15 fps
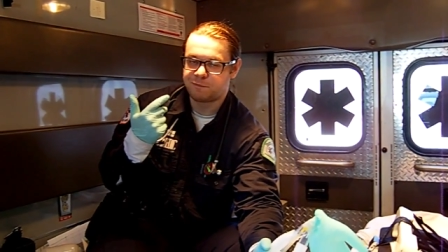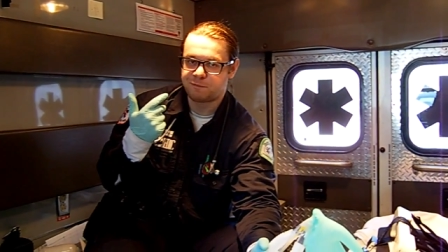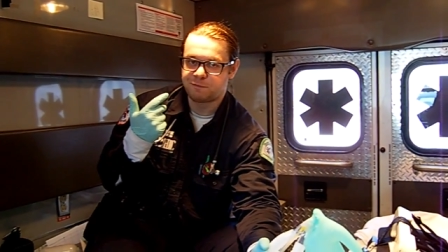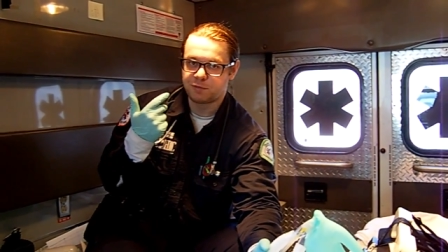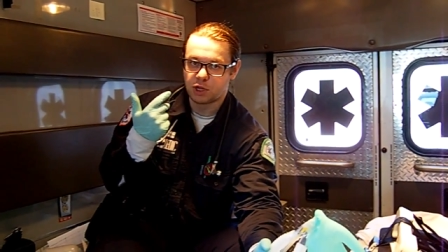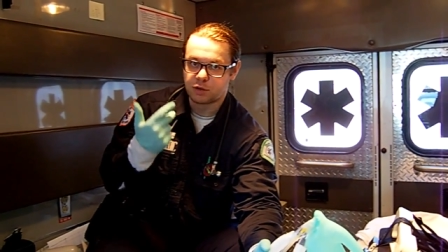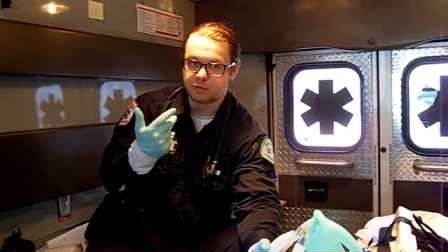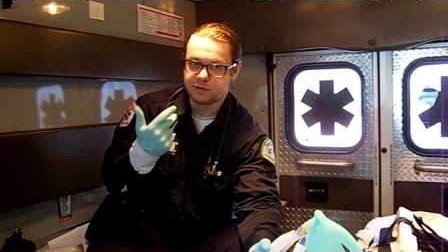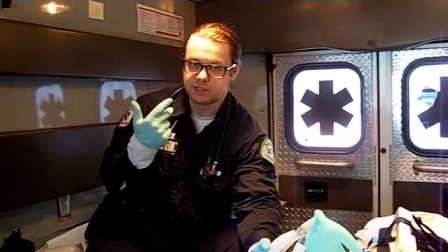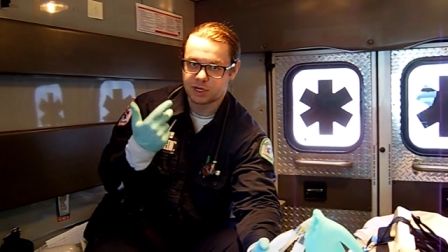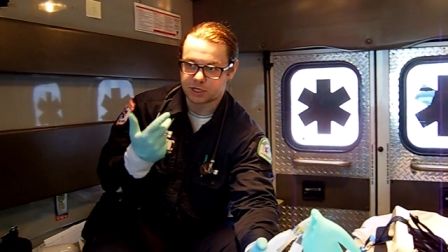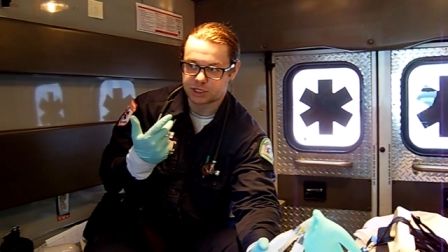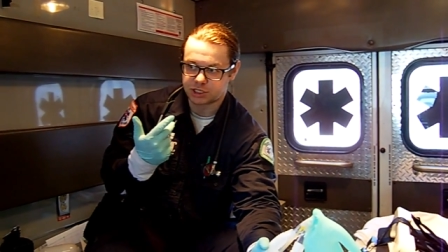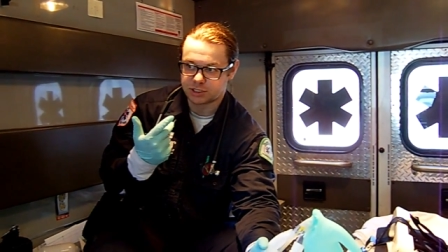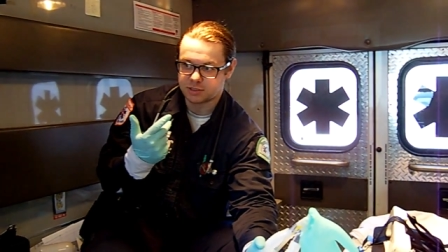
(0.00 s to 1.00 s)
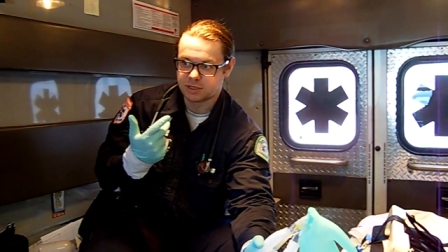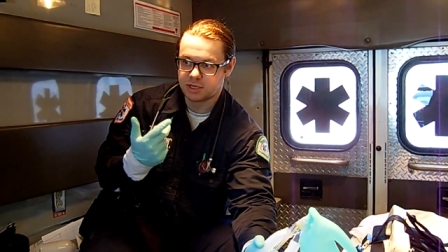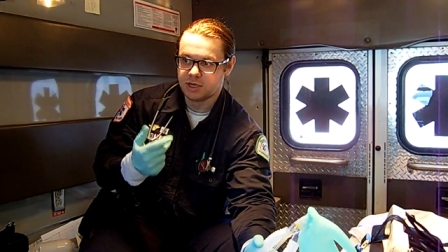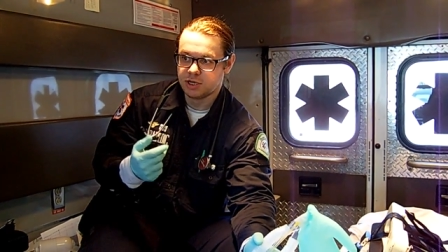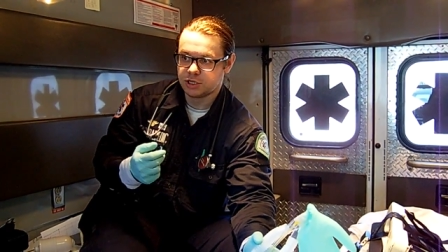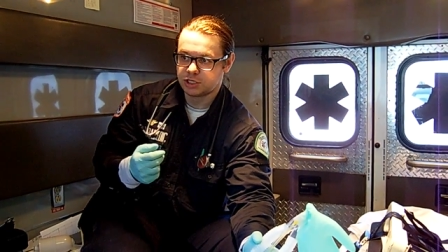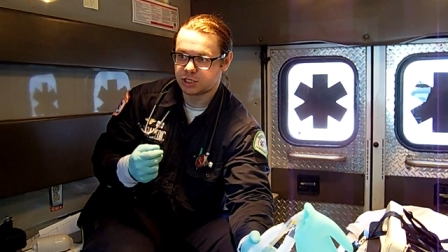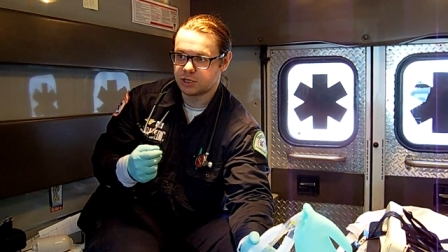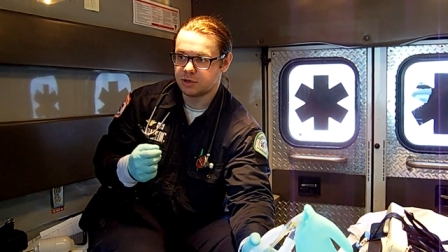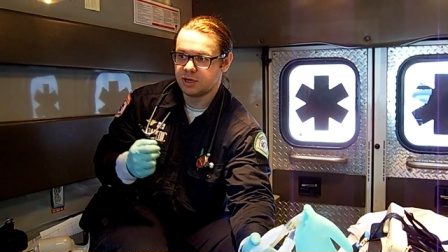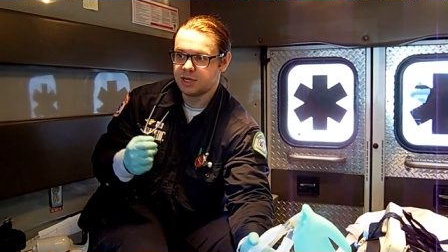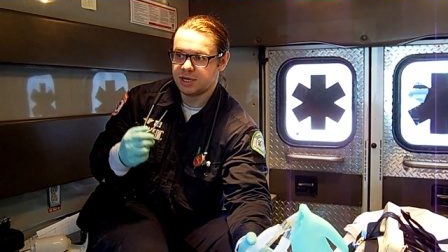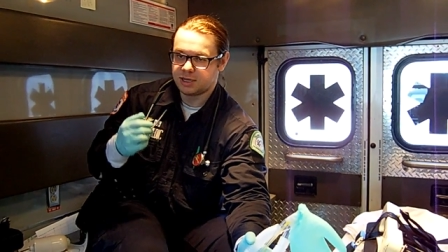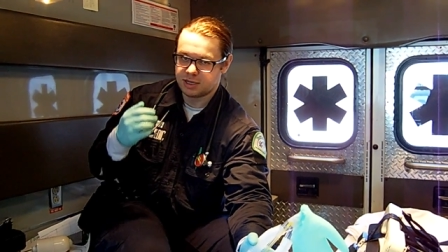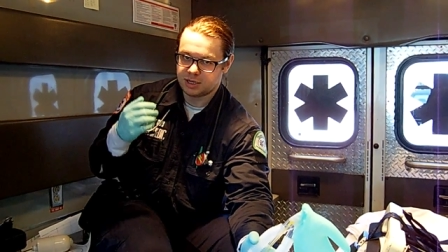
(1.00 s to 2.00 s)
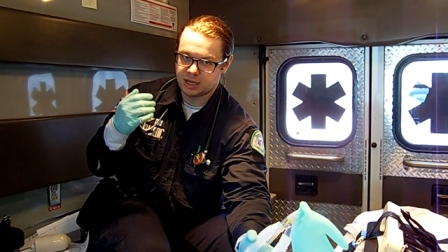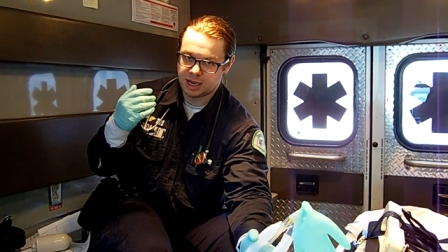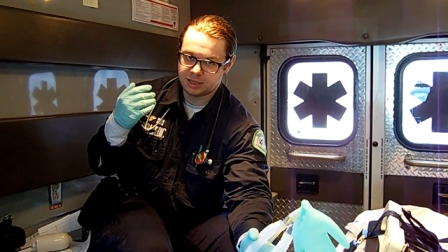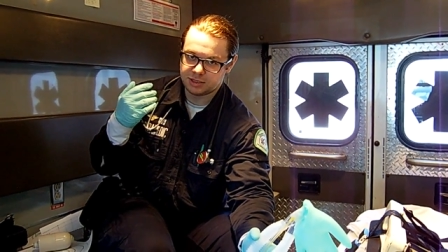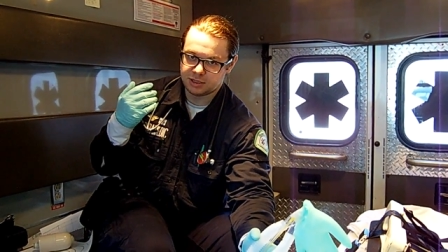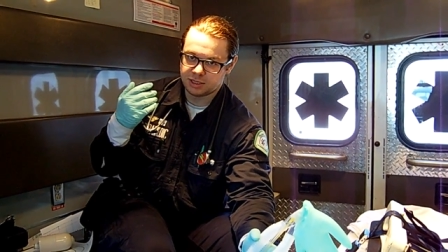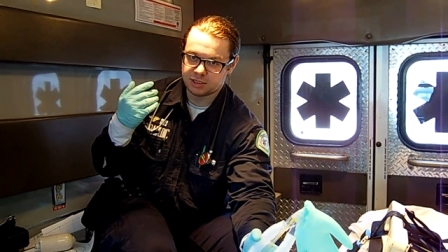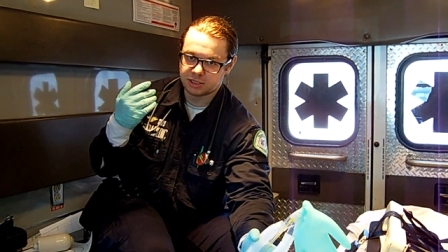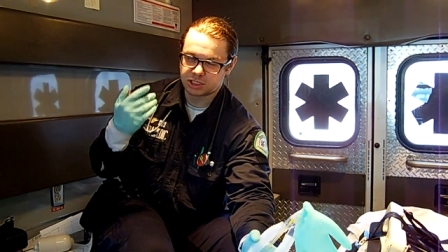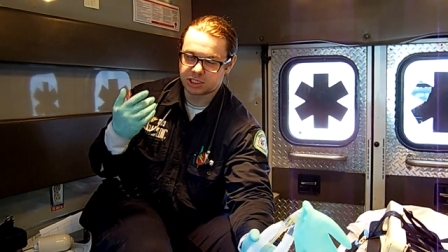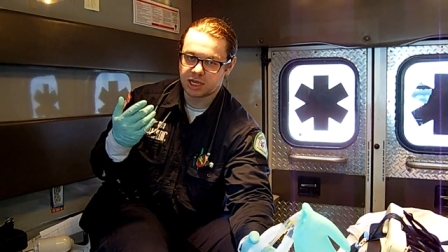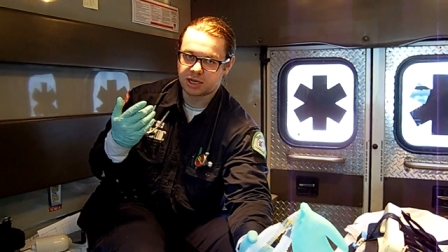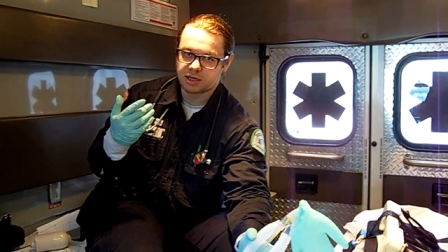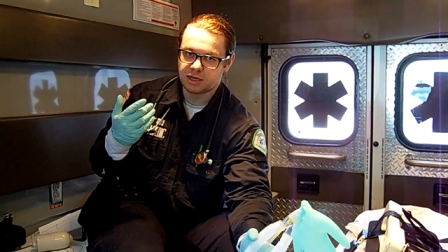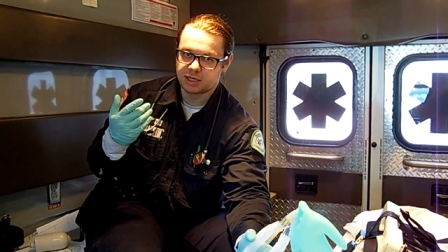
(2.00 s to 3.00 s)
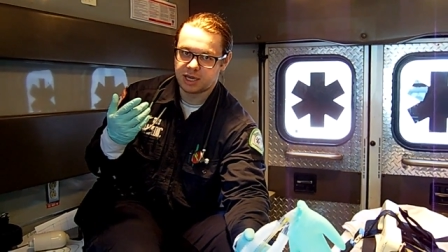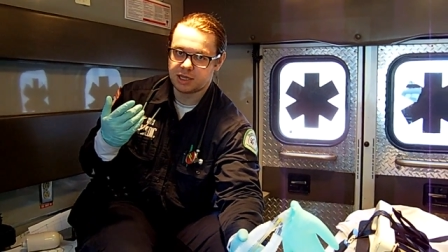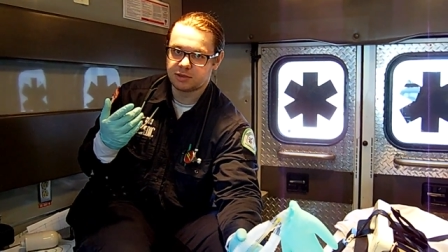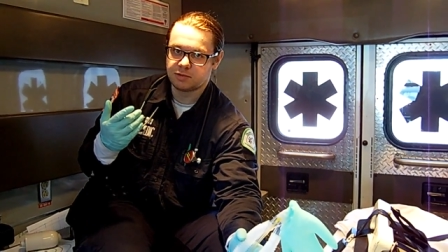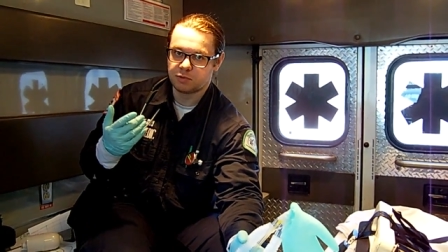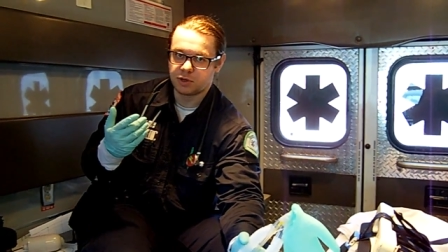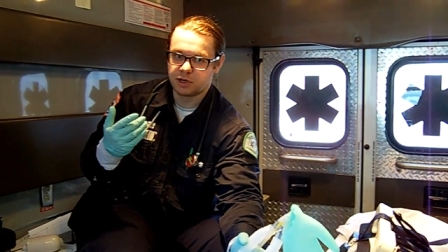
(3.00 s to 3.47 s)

flow reduction. So, and in the cycle, again,